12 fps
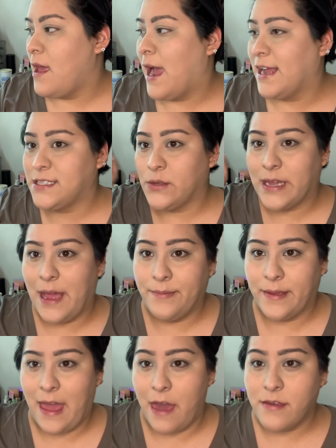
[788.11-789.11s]
I still kept the
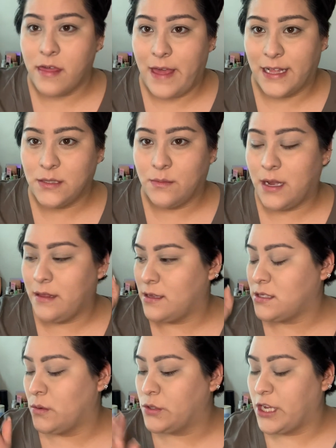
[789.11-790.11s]
Kathleen Lights one, the
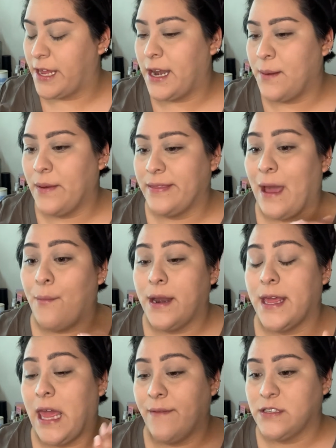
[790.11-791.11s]
So Jaded, but that one I
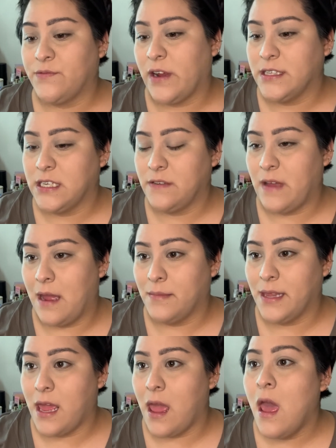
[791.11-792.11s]
gave to friends and
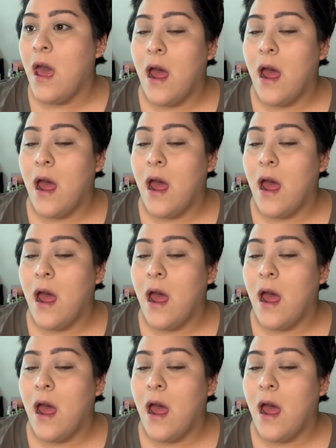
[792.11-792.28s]
family.